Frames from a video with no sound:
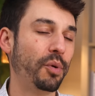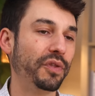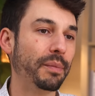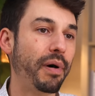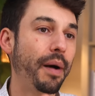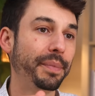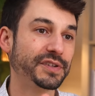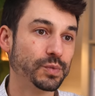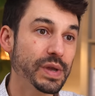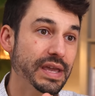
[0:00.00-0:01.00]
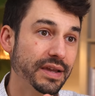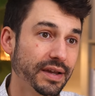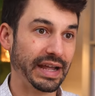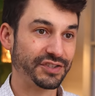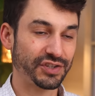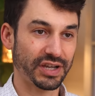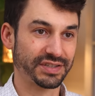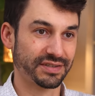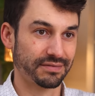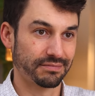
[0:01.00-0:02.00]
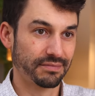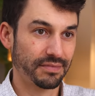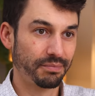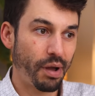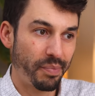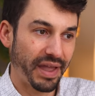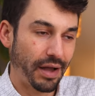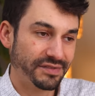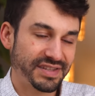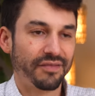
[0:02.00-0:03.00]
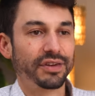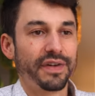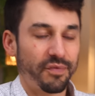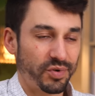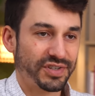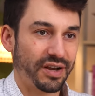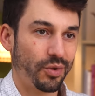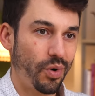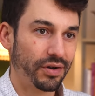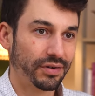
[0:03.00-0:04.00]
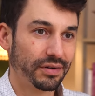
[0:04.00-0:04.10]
But when the pump is weak, it's just pumping out 75% of the water.